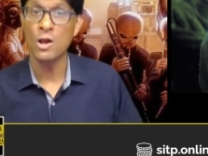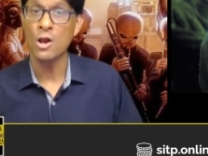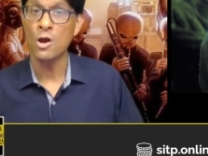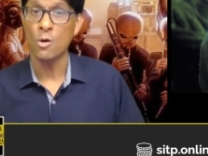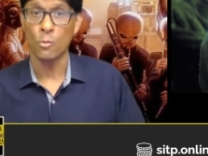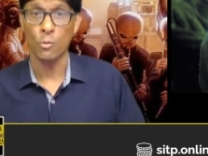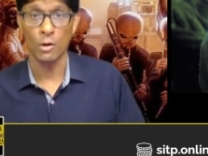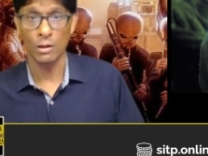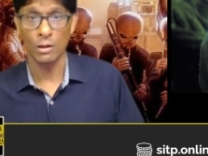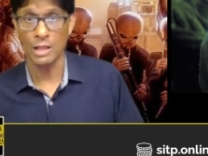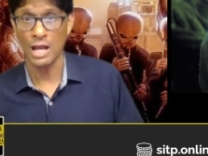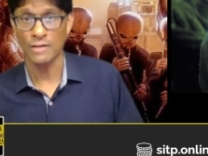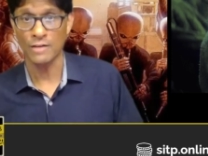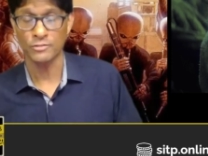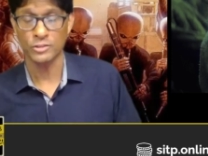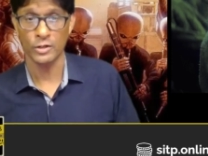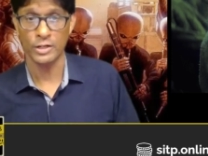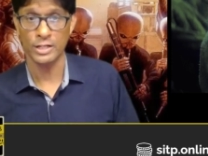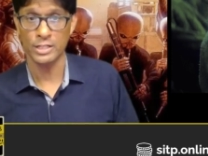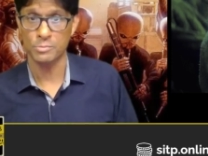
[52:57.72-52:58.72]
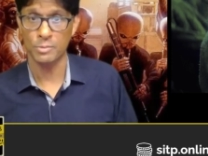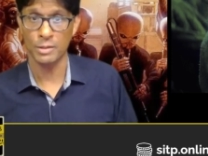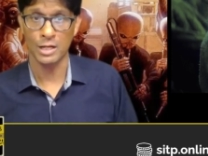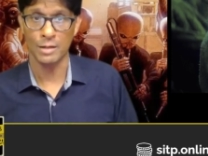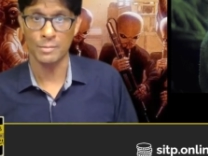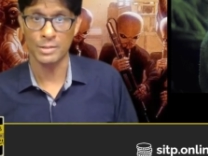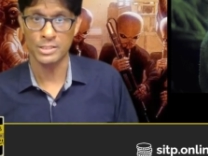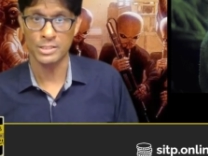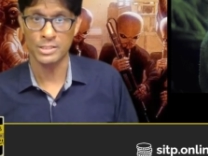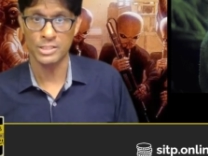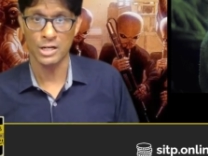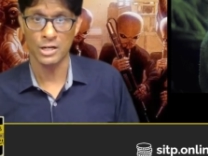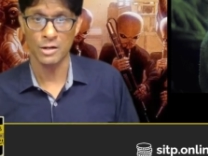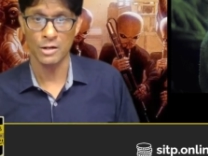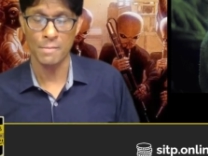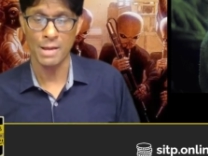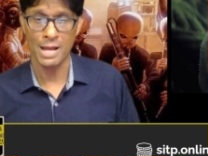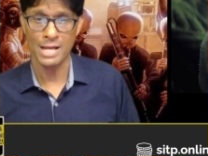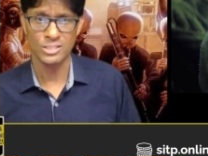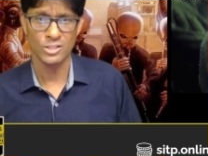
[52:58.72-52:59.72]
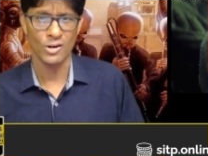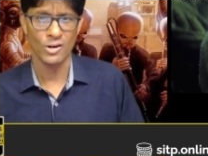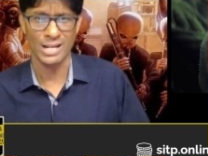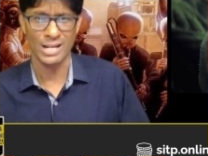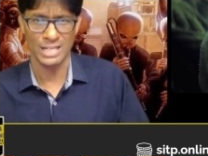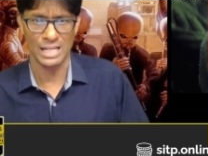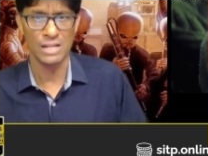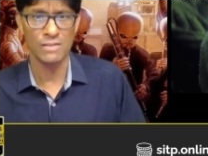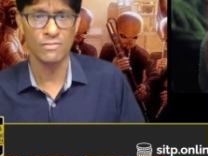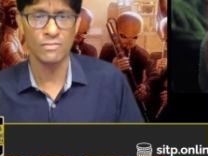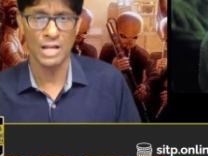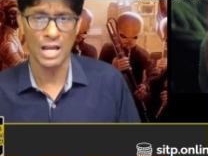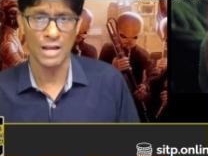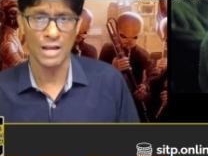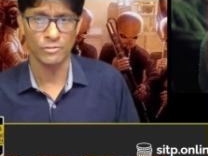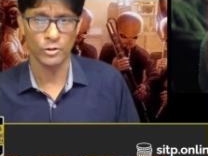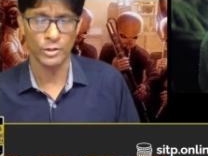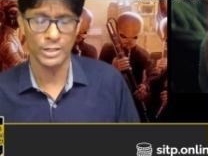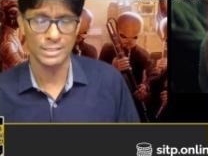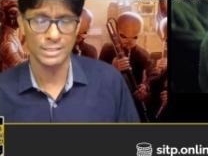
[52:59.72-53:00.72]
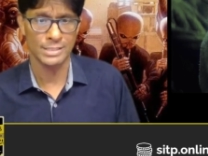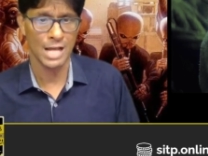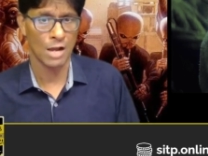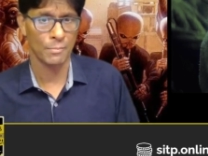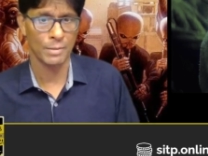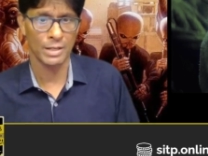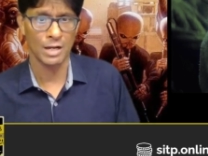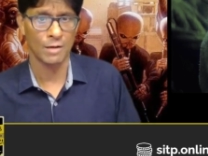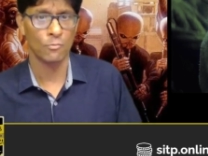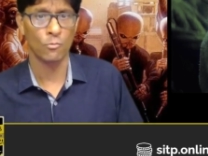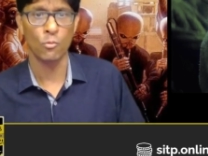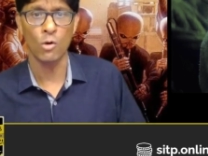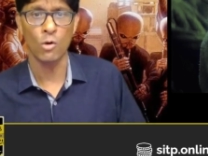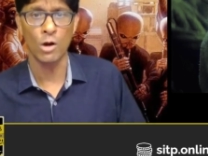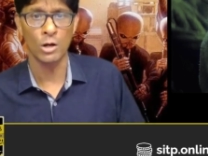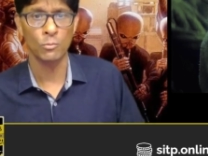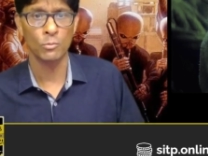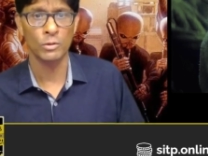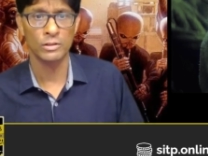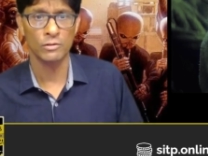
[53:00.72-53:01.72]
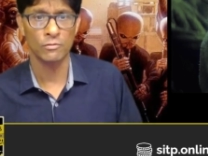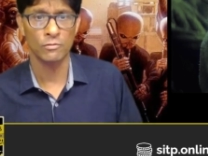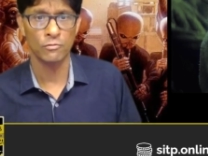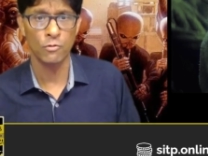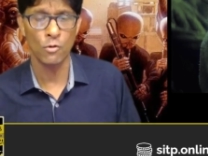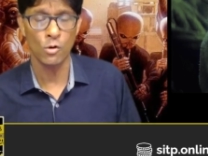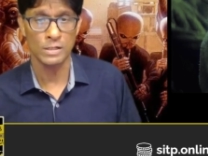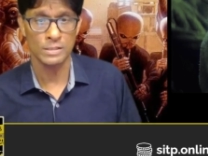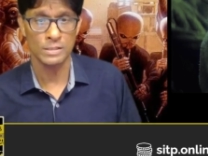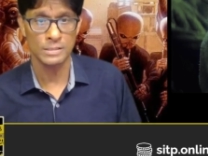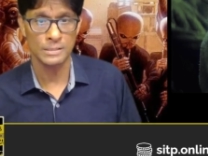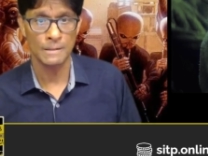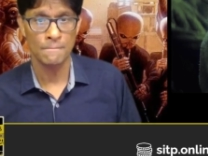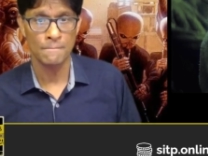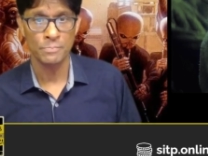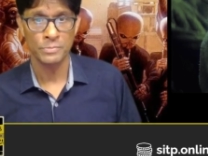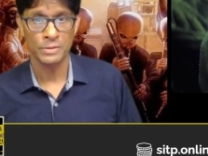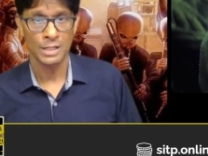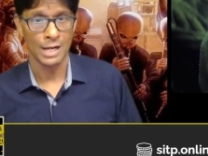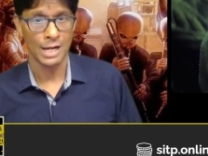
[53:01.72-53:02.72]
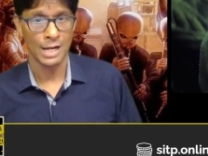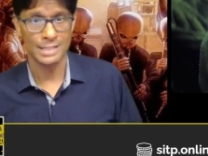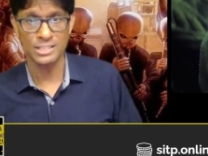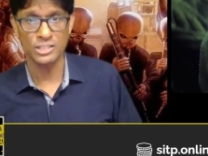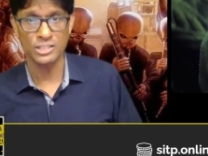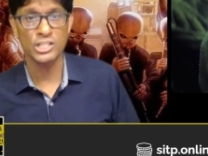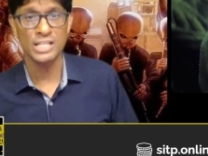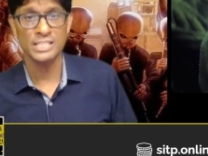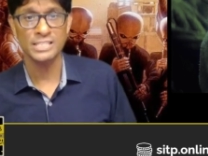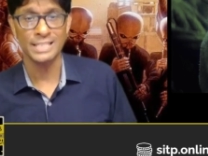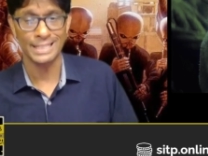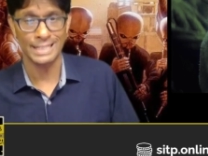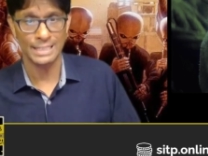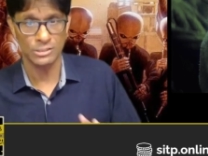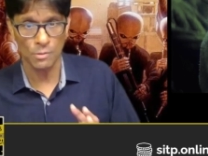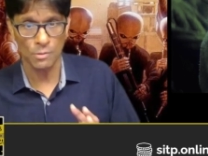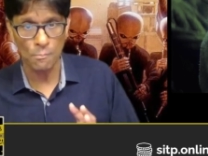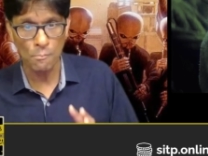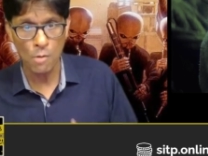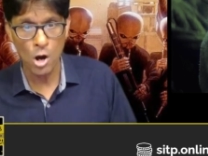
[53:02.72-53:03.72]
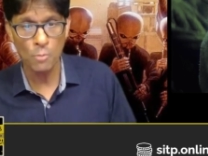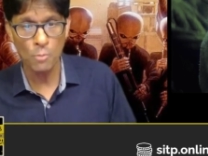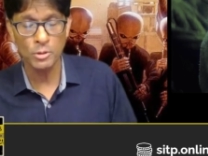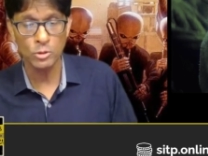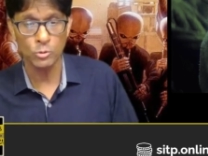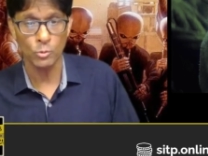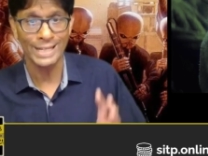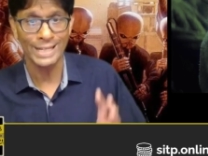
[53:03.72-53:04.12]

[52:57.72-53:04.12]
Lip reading: well after he's become a Jedi Master and even after he's now become one with the Force. I'd suggest it is the moment when